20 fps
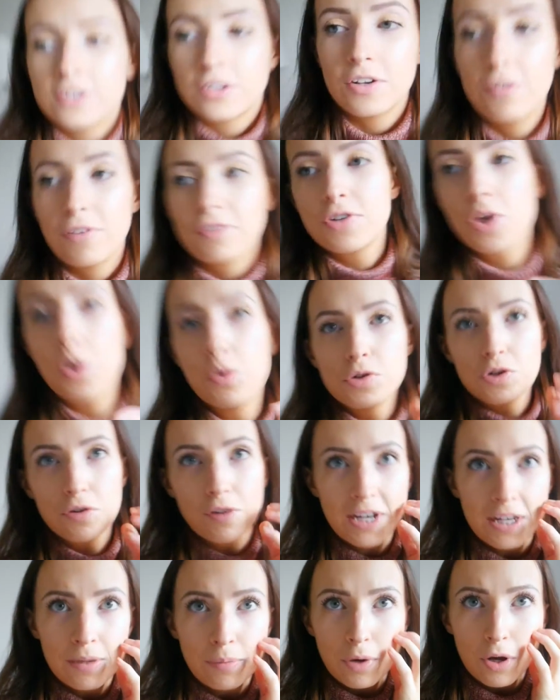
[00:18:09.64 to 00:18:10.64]
don't know if I've told you
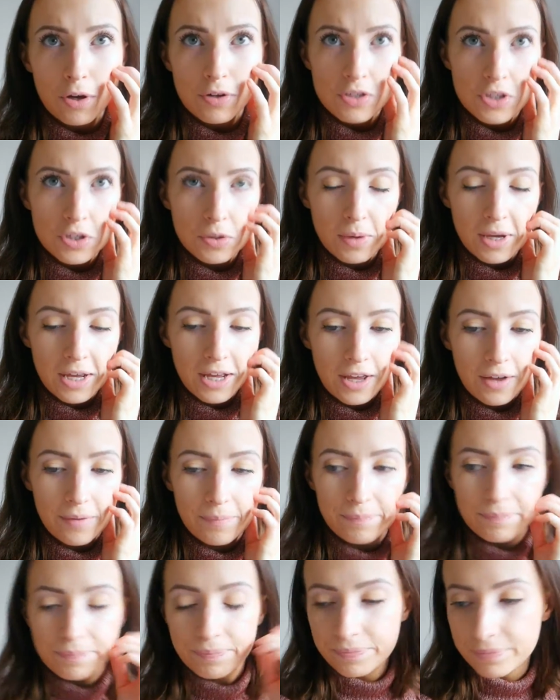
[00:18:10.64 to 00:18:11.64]
already, I'm going to
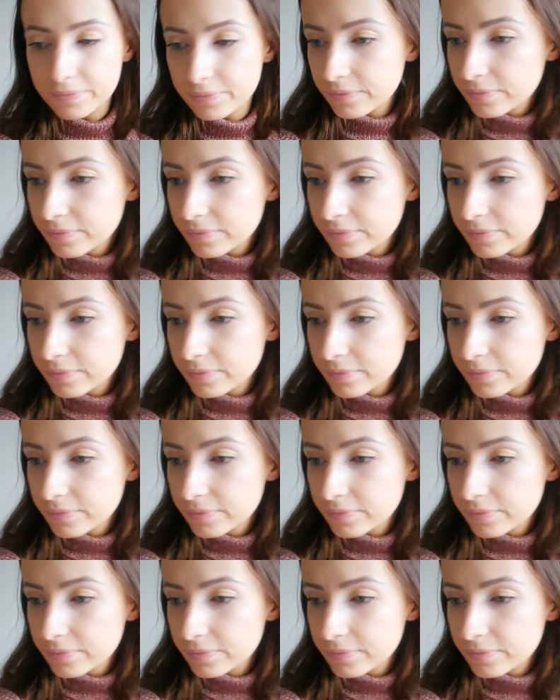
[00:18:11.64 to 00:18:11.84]
a